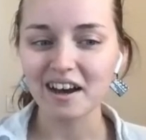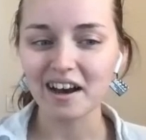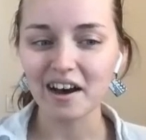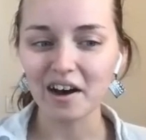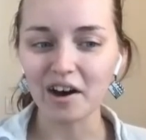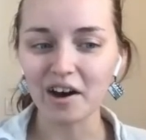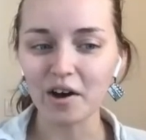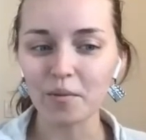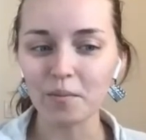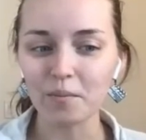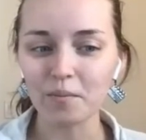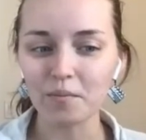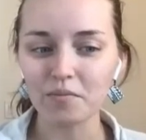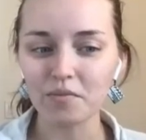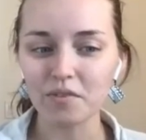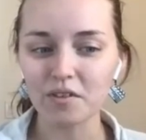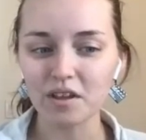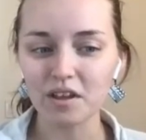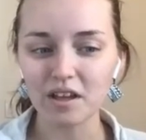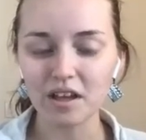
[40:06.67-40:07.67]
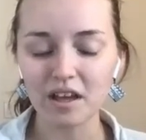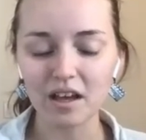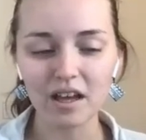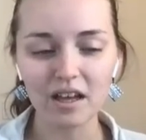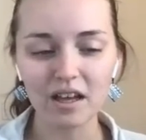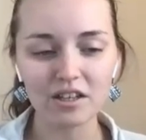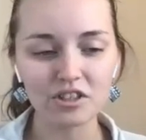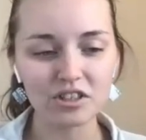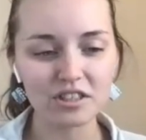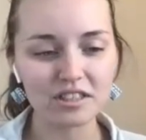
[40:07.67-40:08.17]
Um,
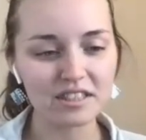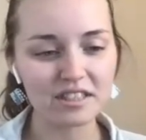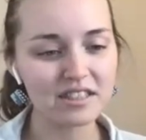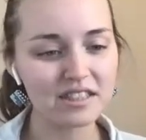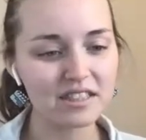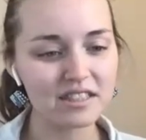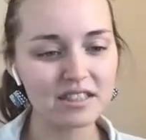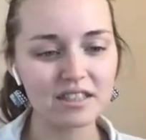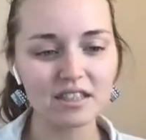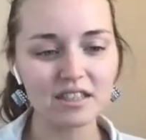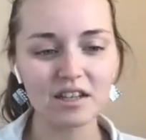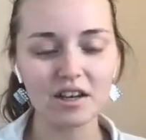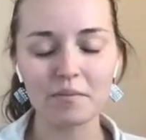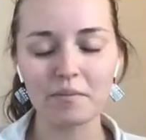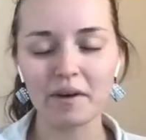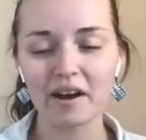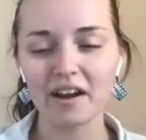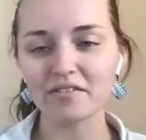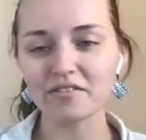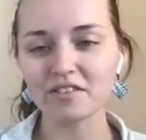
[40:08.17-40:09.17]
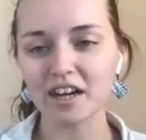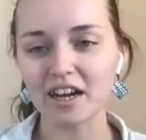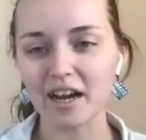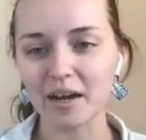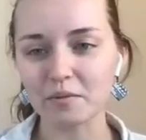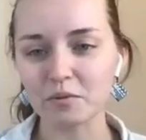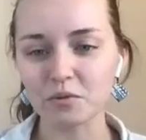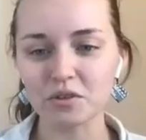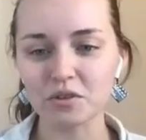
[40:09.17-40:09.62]
just the amount of times we